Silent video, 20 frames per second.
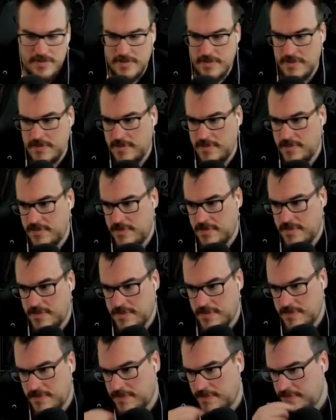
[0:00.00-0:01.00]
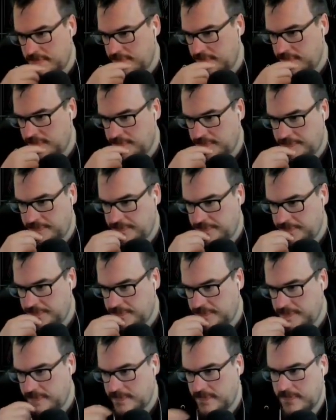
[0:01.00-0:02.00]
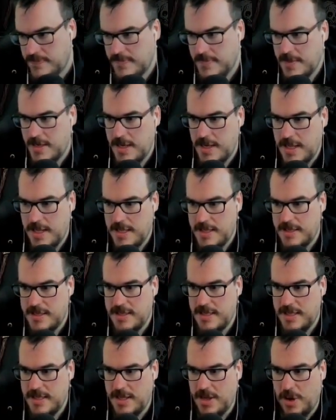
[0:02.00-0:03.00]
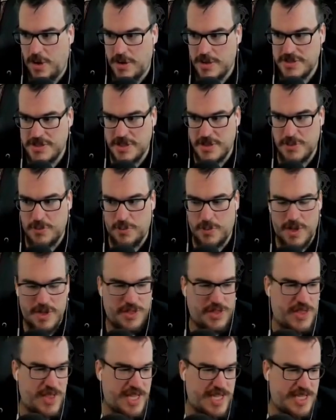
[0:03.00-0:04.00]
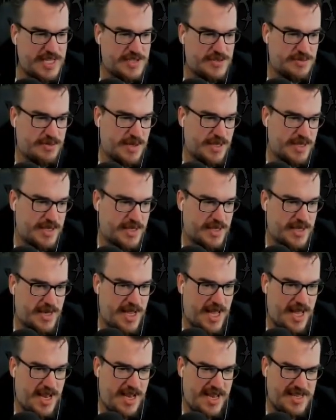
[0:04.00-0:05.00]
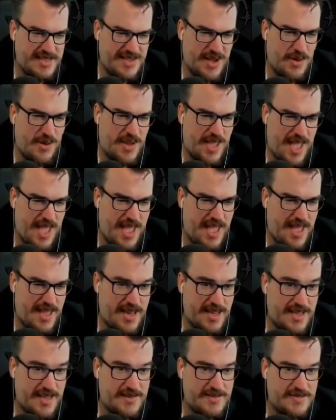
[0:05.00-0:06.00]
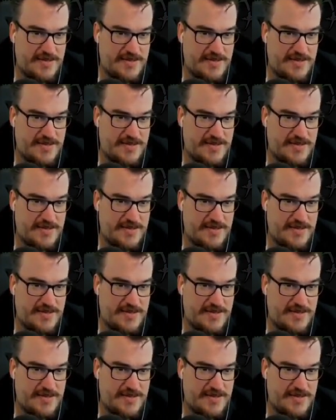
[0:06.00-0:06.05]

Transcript: Hmm? Also, the one thing he's really good at, he's okay at it.